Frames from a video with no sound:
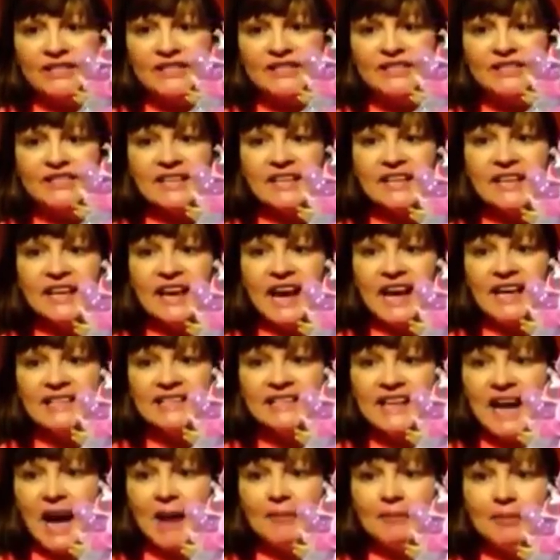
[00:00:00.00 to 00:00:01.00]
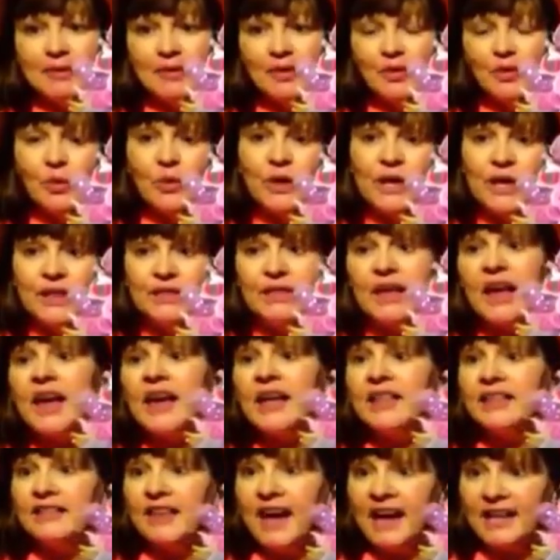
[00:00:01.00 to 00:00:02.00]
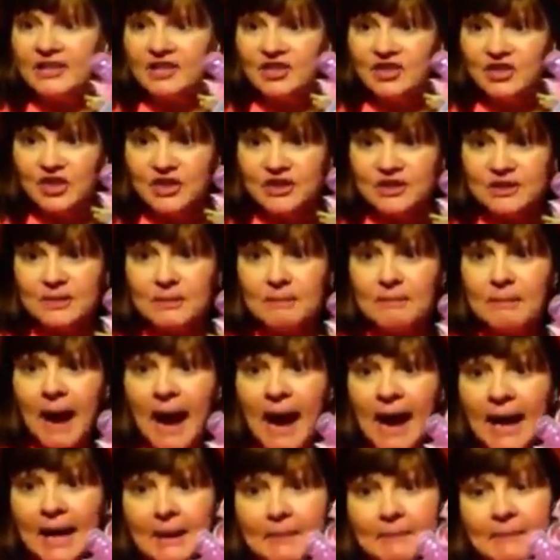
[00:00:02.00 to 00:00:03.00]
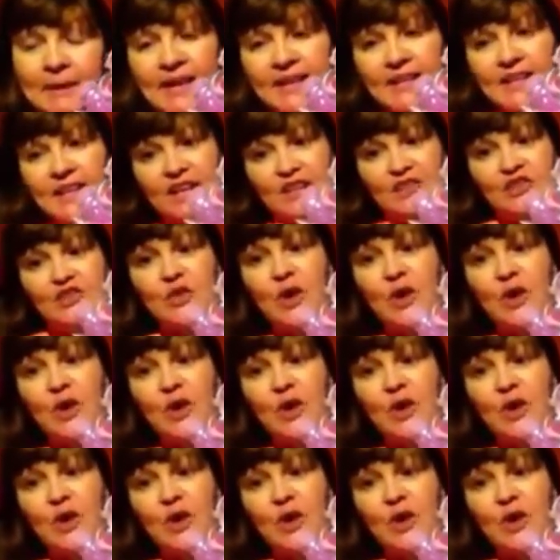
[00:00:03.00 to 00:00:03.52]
sitting on top of the wreath. That's just my opinion.